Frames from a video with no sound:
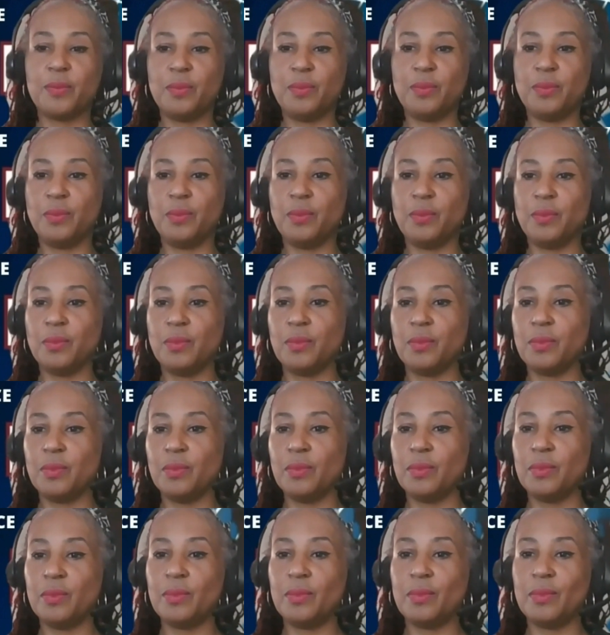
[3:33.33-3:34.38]

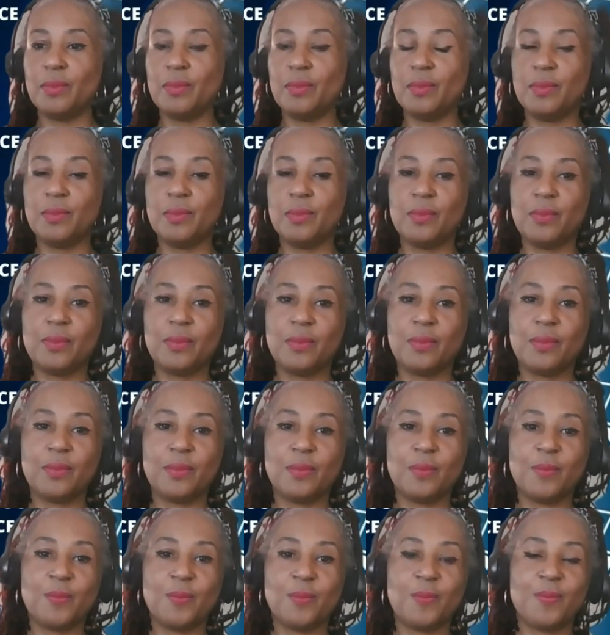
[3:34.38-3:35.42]

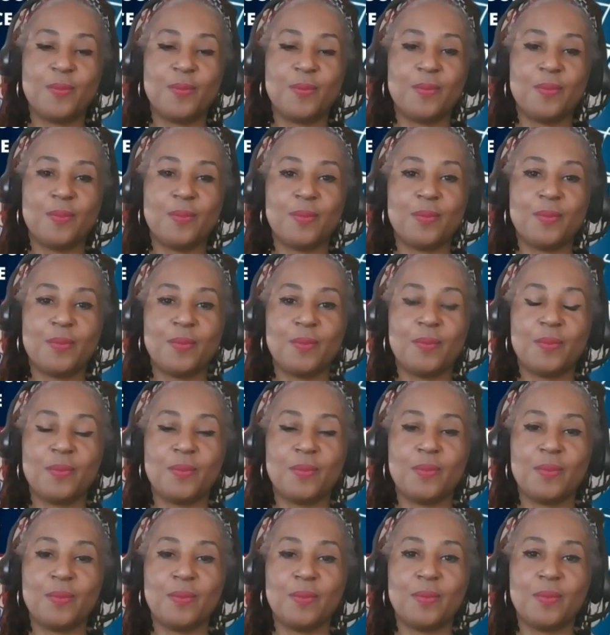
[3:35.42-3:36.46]

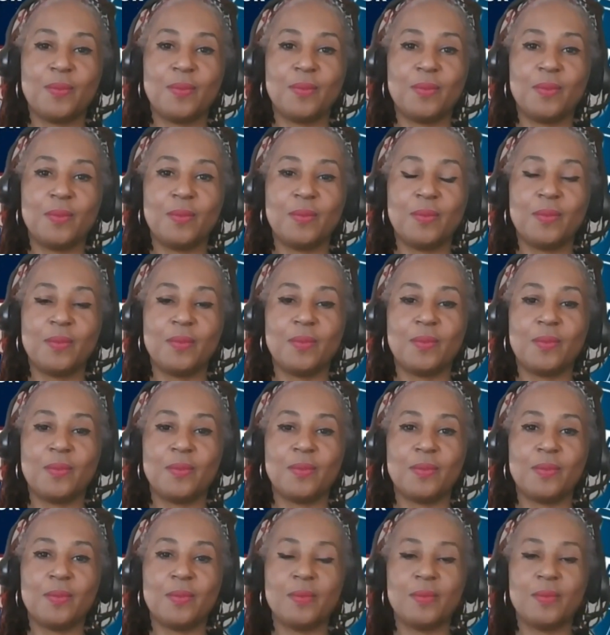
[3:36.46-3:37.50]

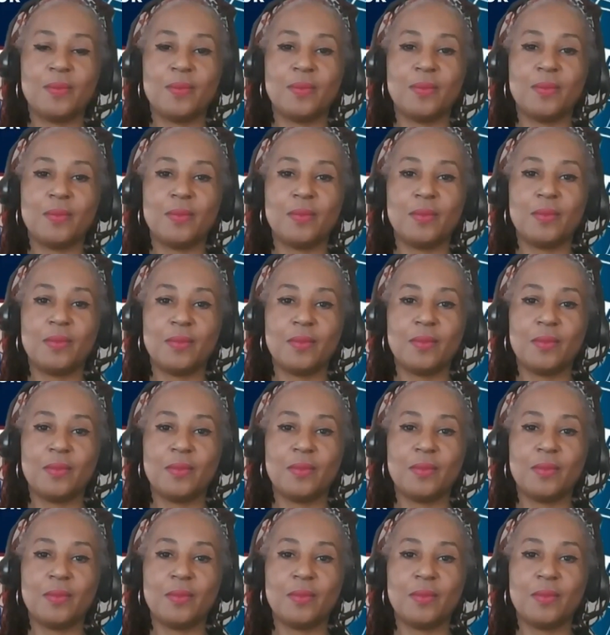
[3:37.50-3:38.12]
Nobody speaks.